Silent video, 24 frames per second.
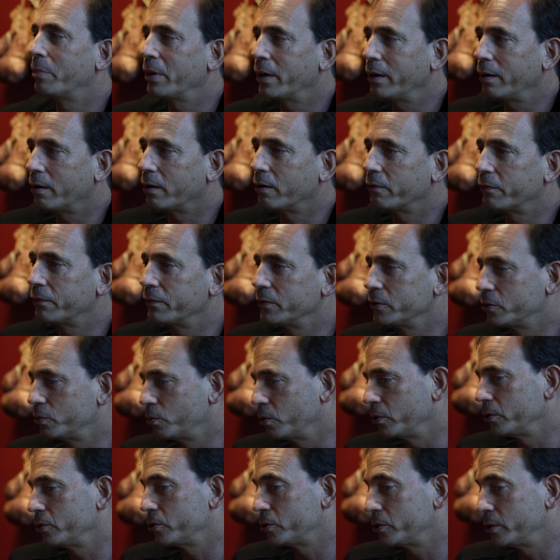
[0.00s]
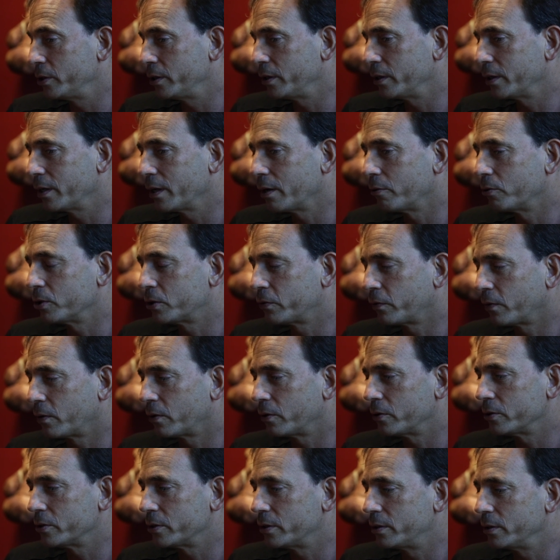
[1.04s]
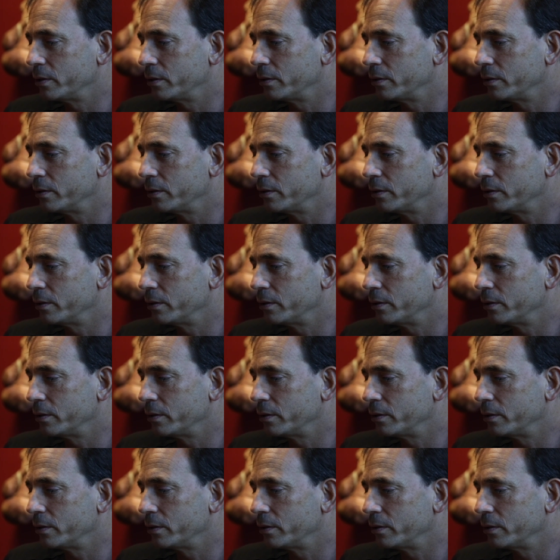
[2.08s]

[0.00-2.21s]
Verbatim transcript: payoff is what you're seeing now as far as the,